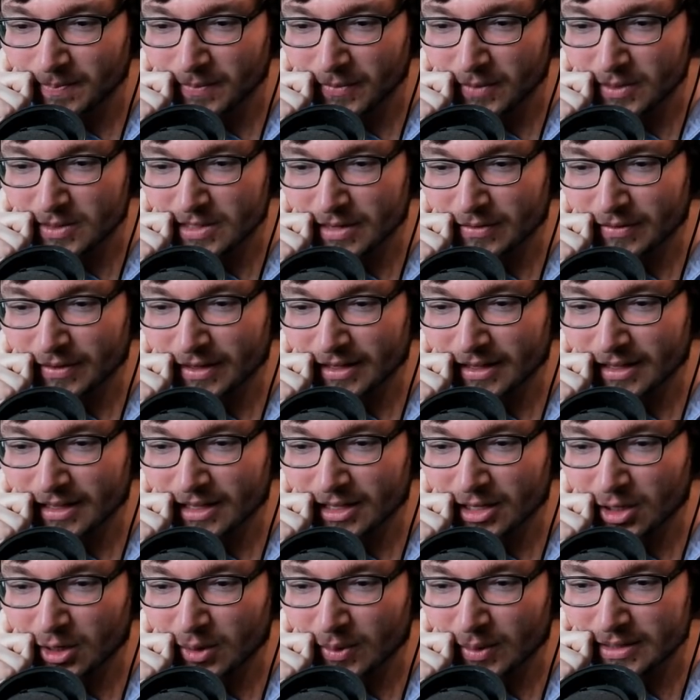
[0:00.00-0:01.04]
just leveling the
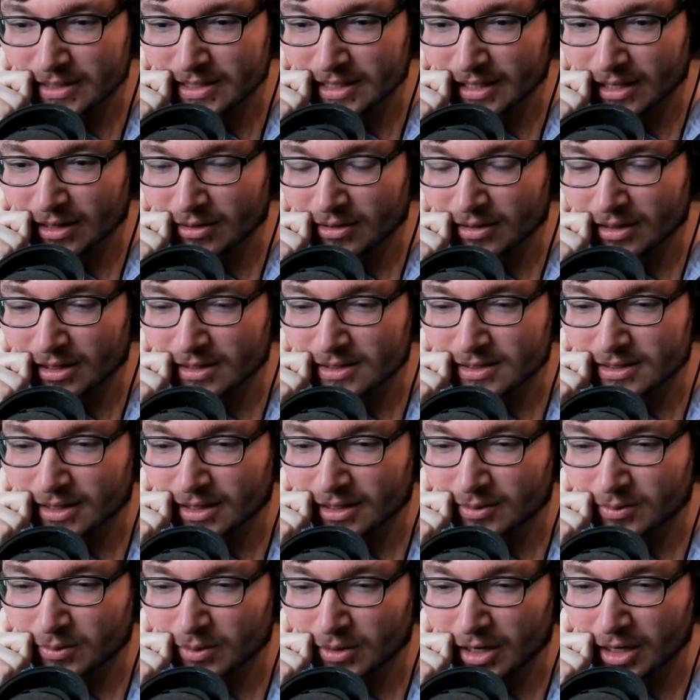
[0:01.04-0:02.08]
EUS account last
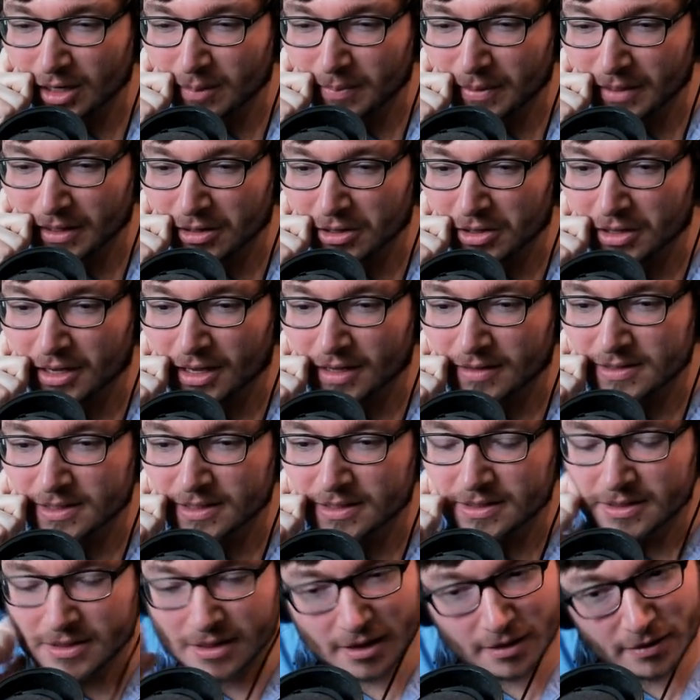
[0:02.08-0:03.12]
night. What kind of ping are you
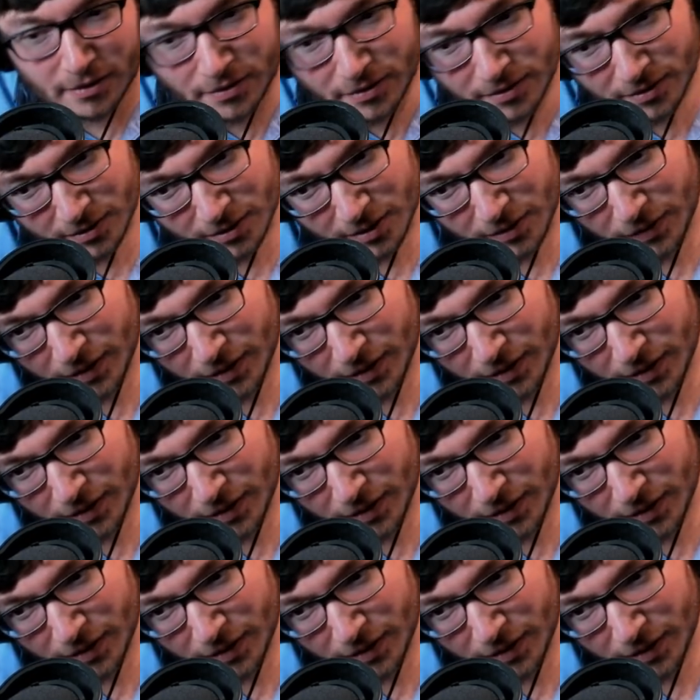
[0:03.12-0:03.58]
getting, Seth? I